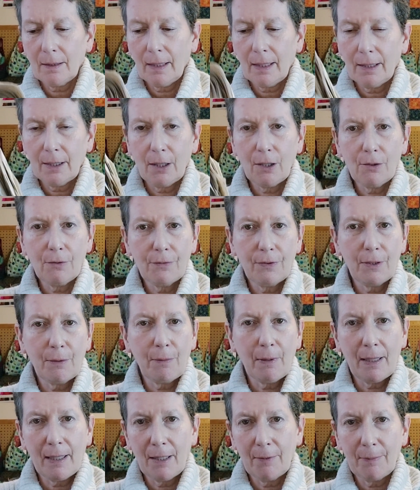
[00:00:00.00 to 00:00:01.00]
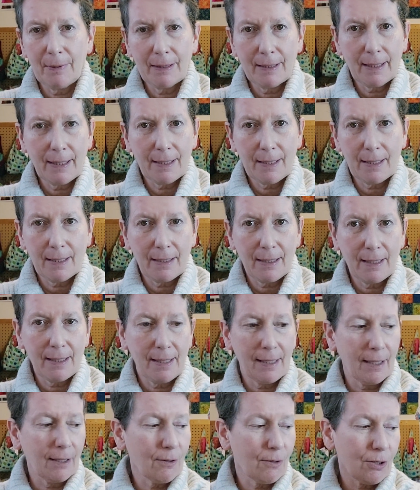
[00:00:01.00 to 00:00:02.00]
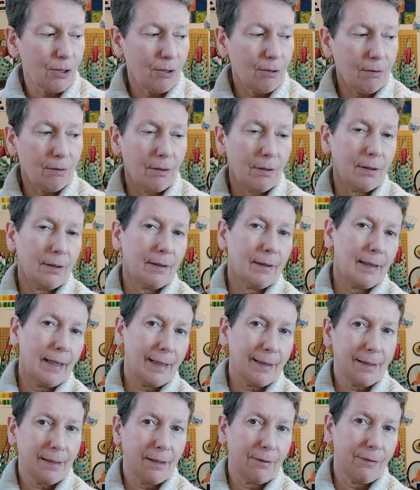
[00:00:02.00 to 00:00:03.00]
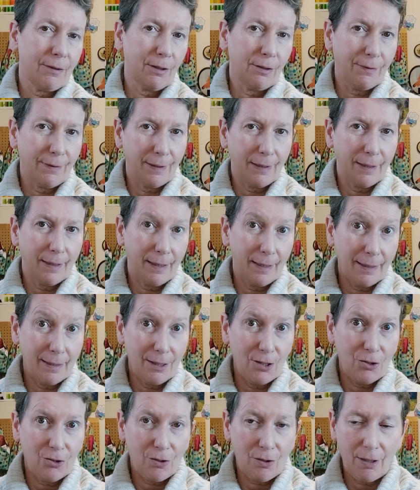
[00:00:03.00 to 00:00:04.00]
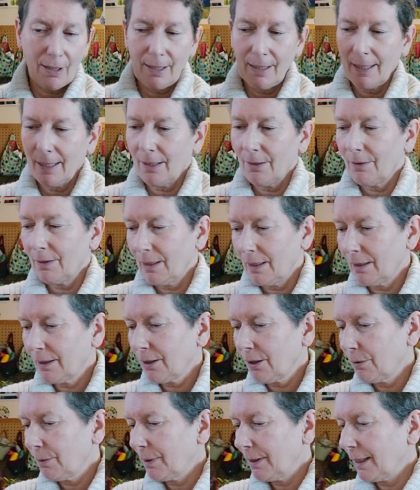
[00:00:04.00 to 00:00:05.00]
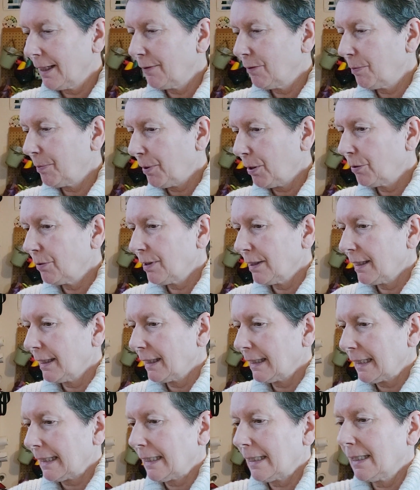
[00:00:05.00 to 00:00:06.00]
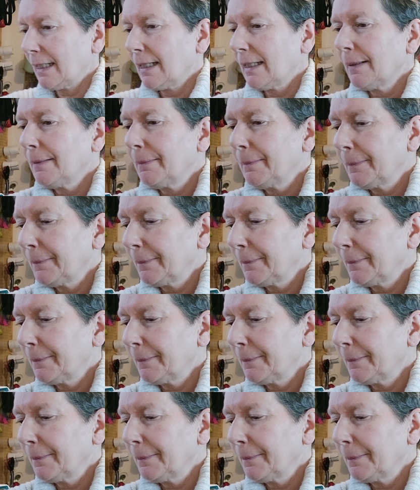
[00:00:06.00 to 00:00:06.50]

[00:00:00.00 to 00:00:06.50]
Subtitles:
And hopefully while I've been cutting these out, that stuff over there is drying out and I'll go and have a poke at it and see.